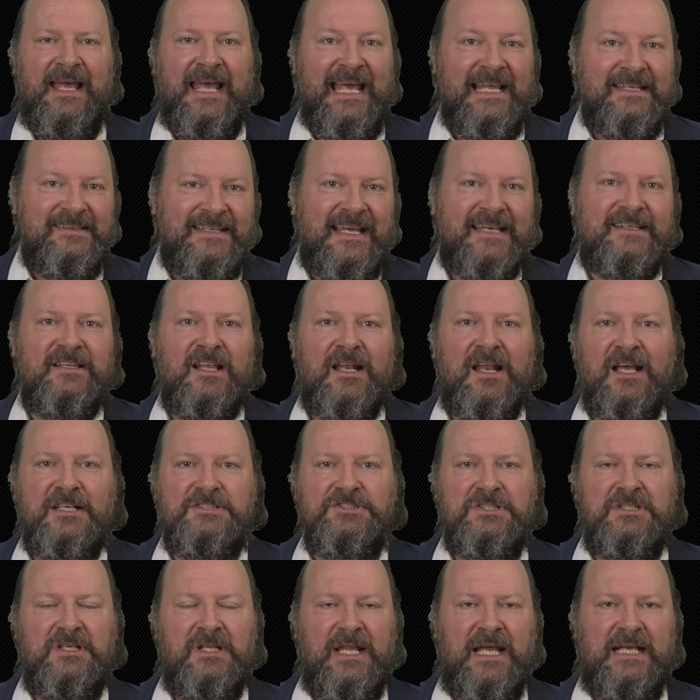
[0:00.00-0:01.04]
and
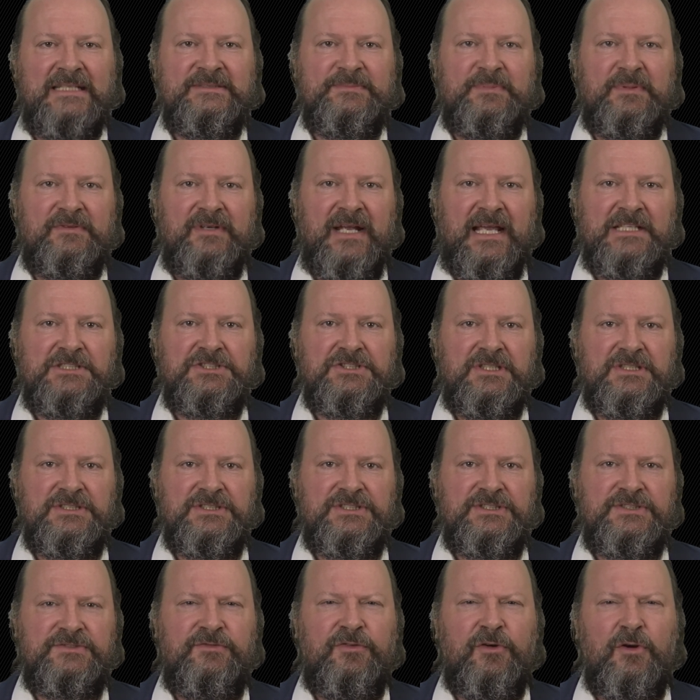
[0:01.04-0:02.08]
technological
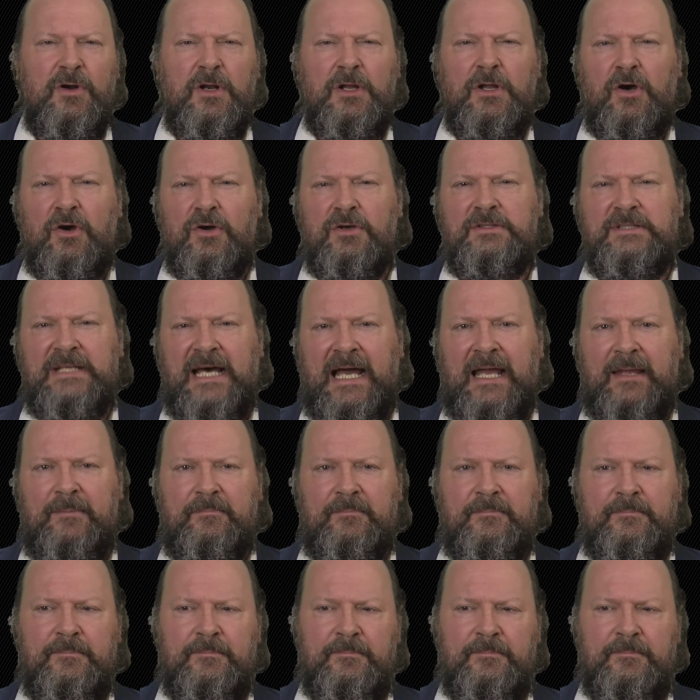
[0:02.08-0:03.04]
aspirations for a long time.